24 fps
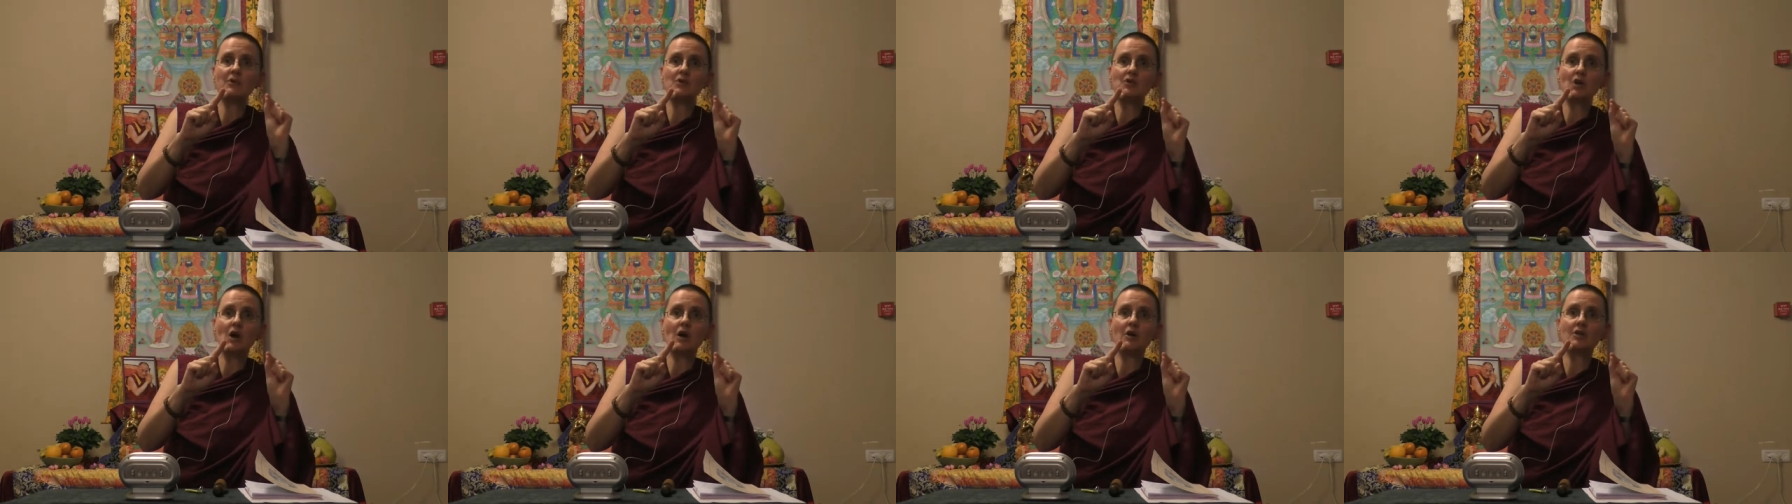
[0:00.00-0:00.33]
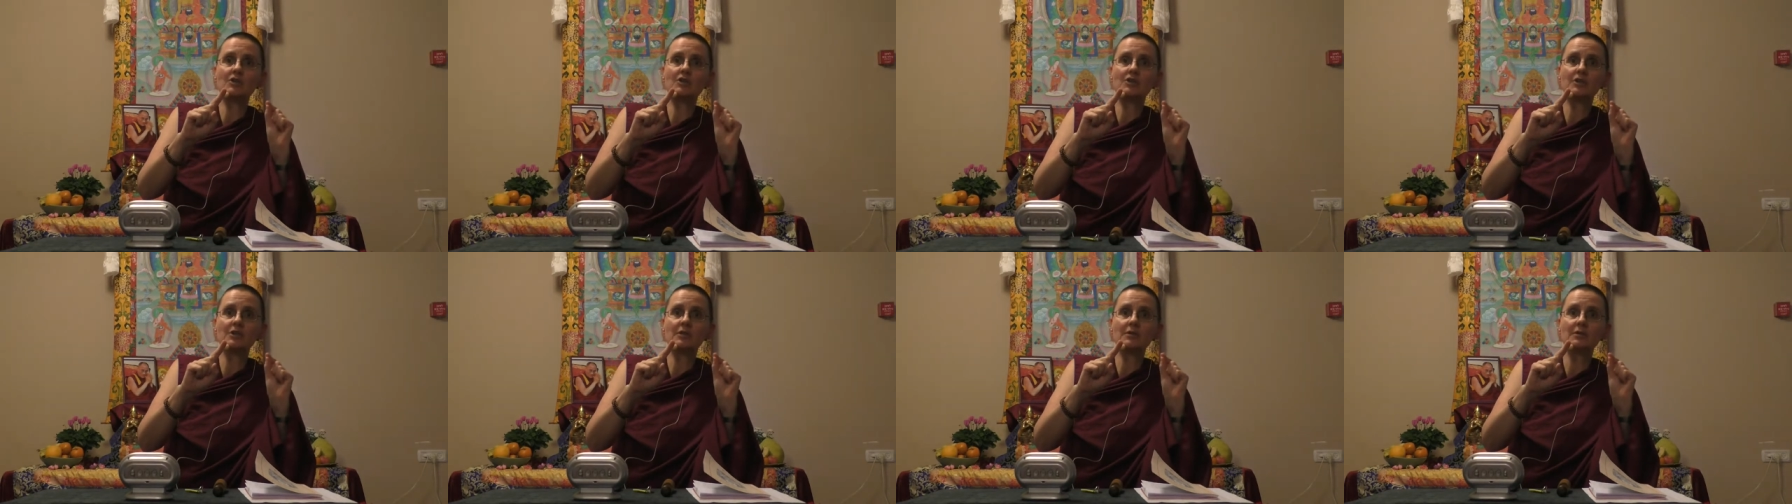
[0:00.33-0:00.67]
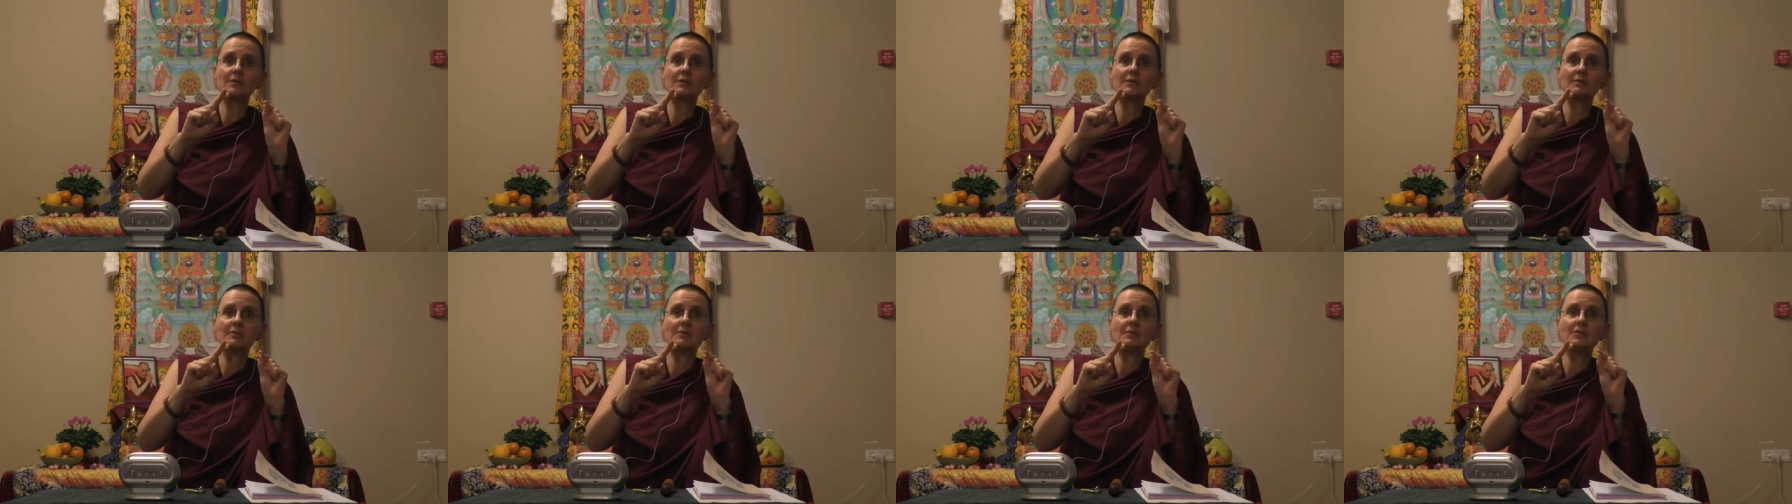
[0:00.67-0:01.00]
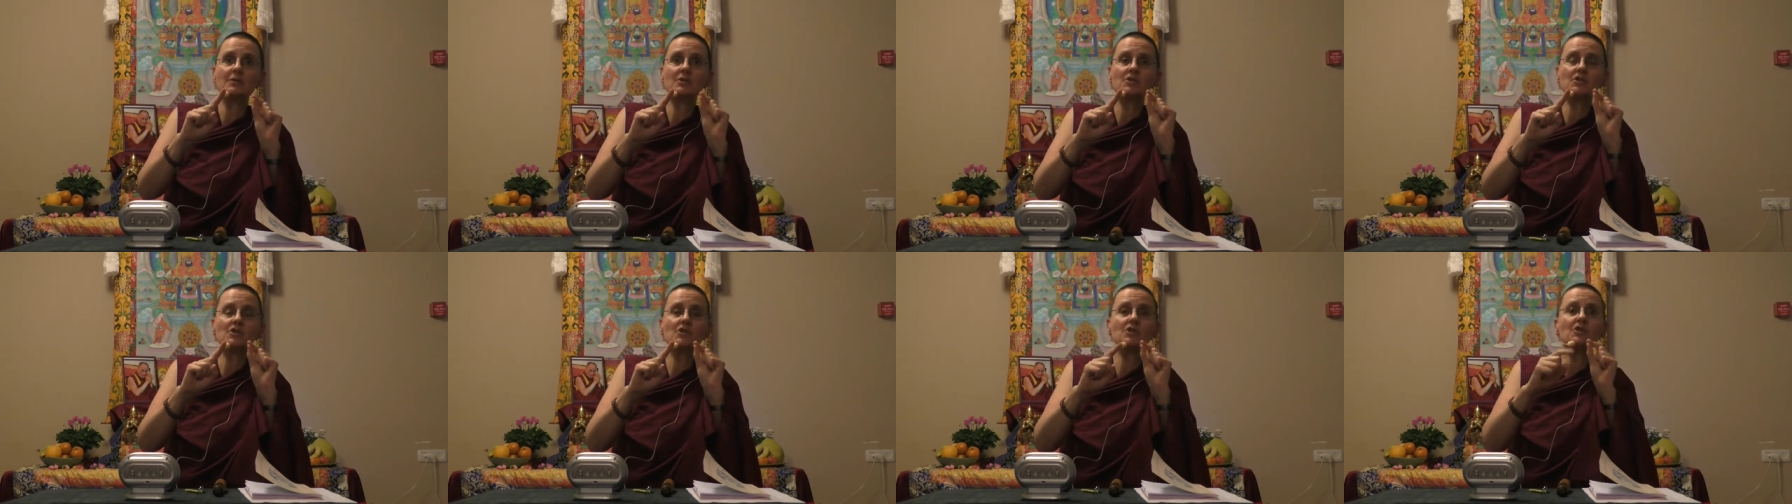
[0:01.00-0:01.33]
a doctor.
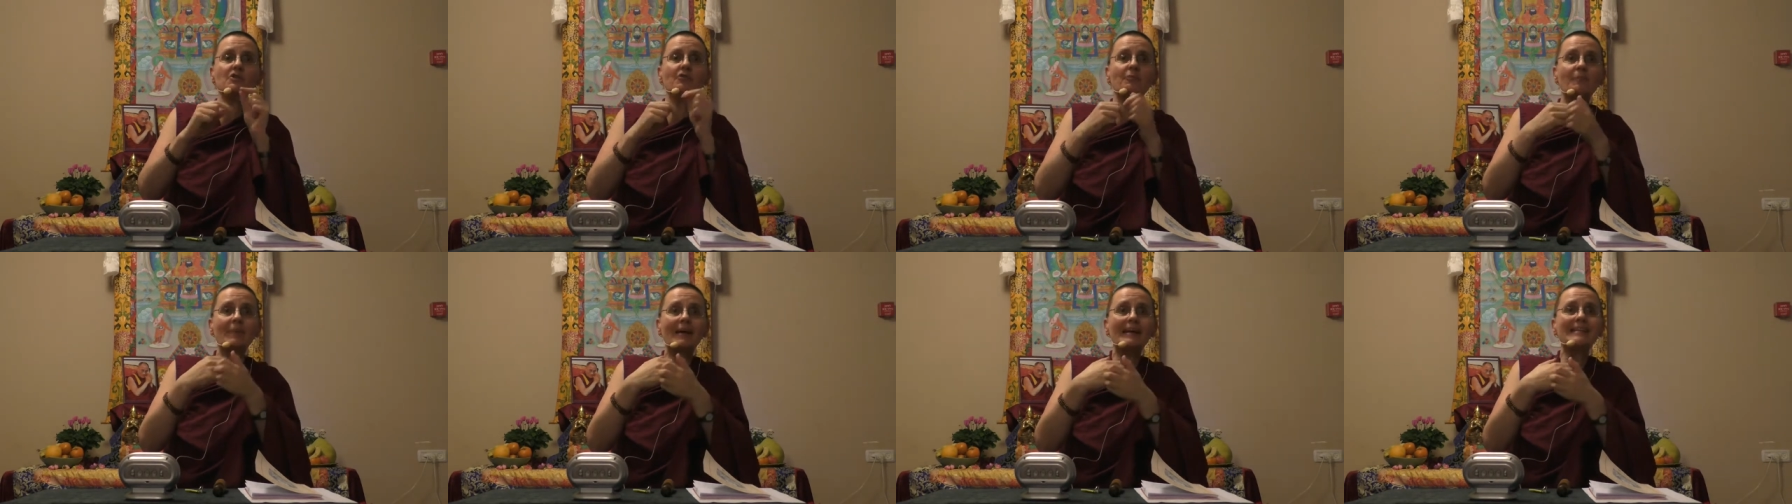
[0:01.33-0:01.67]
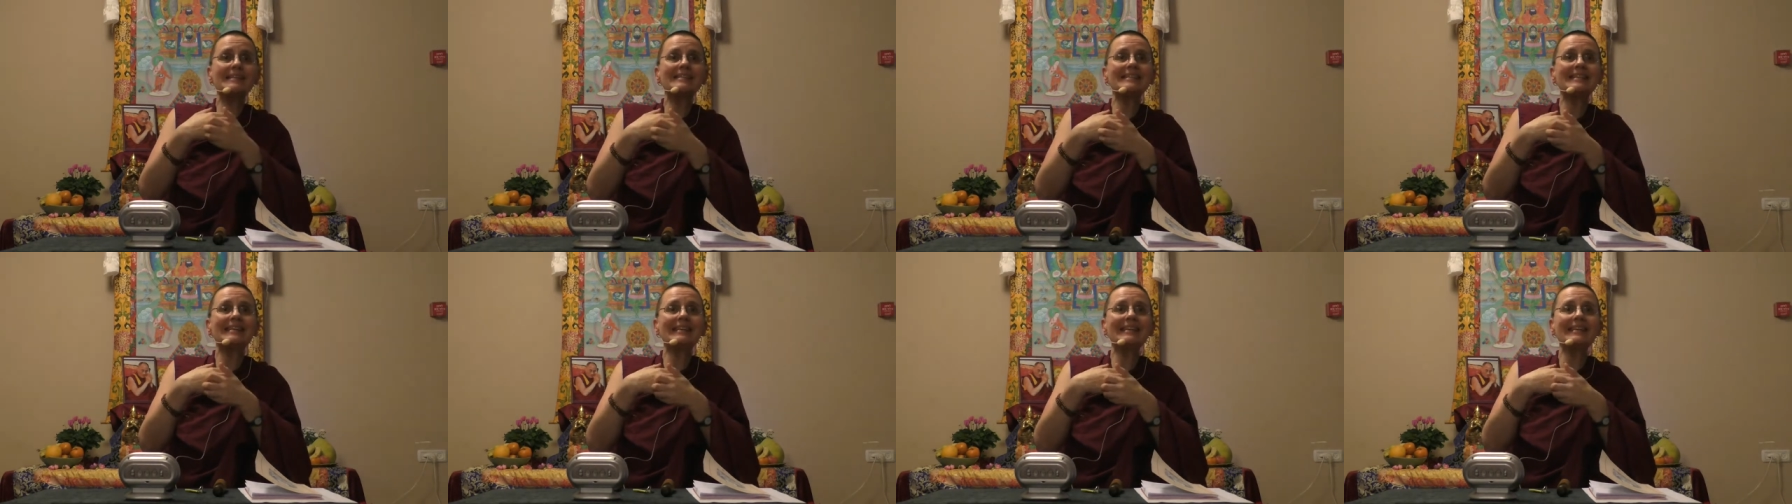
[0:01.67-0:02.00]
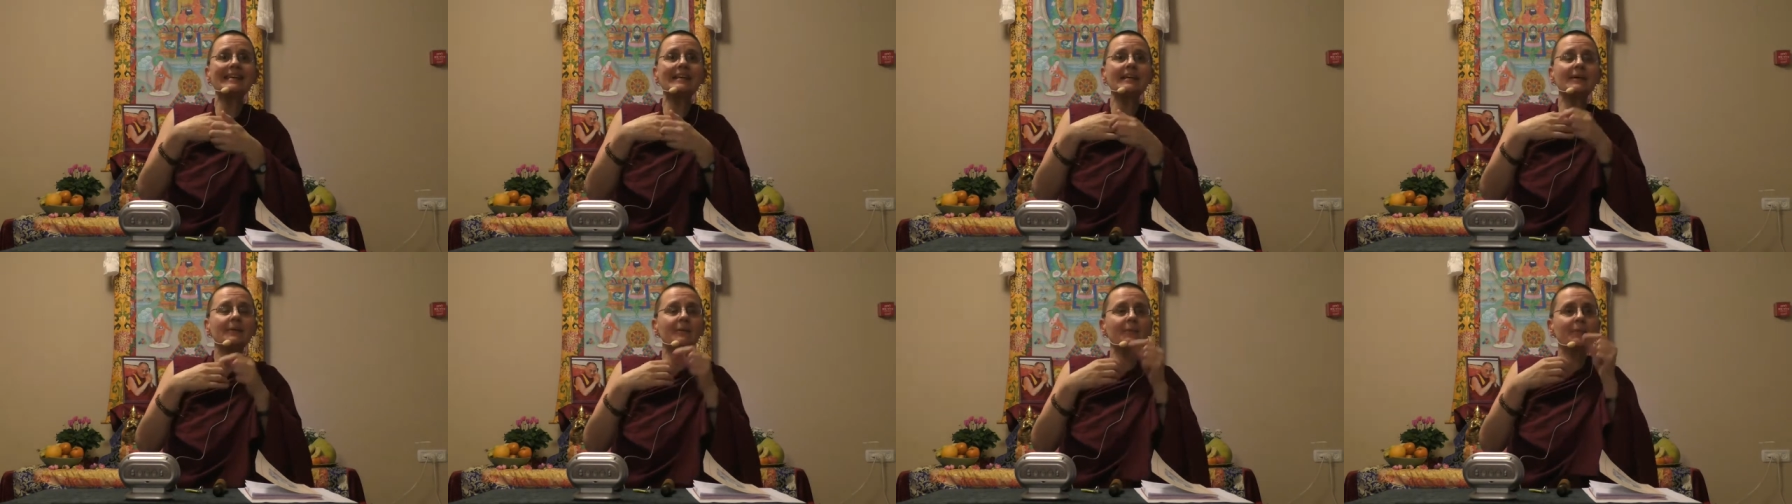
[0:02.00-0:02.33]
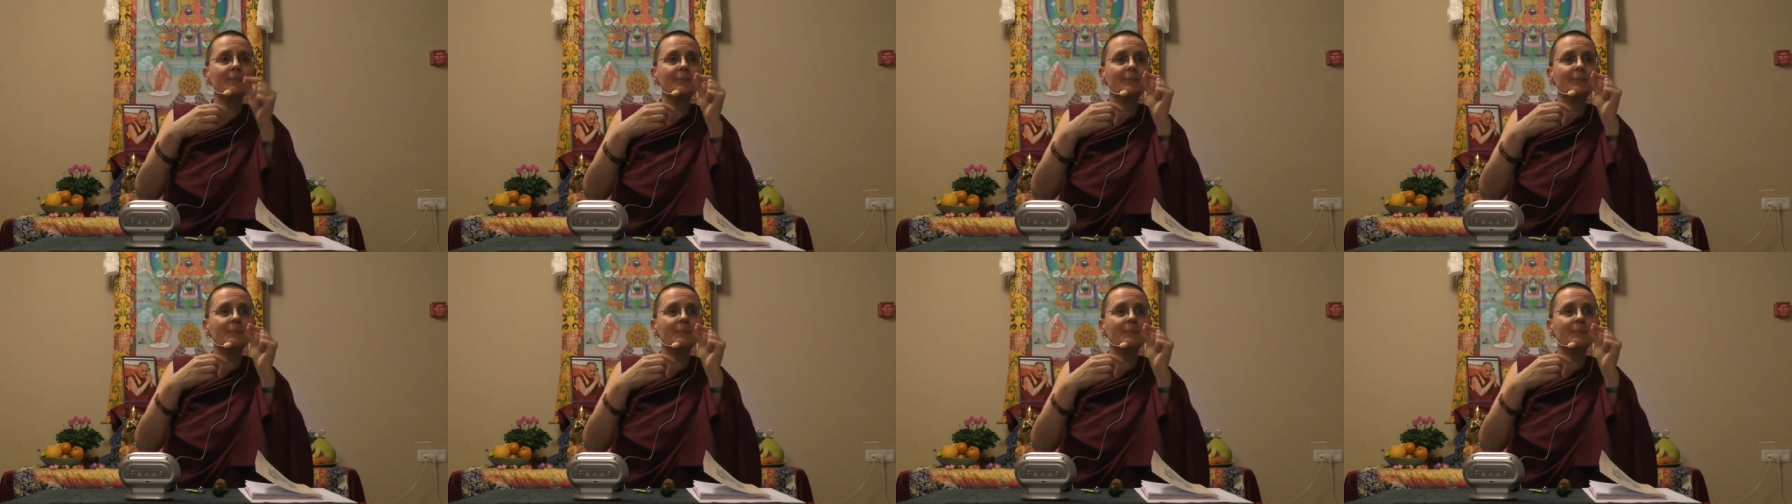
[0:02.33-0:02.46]
So you basically